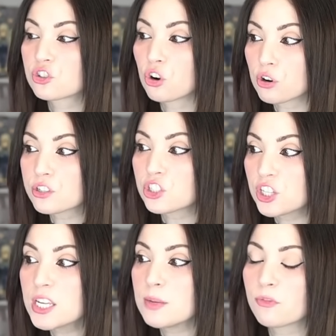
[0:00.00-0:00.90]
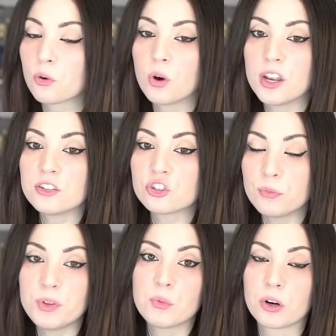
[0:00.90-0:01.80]
dirt cheap for what it
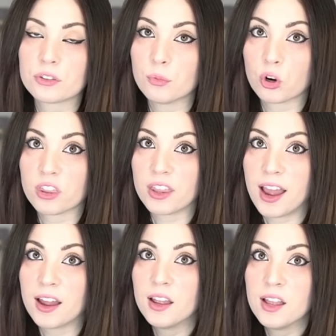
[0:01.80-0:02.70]
should be worth more than that.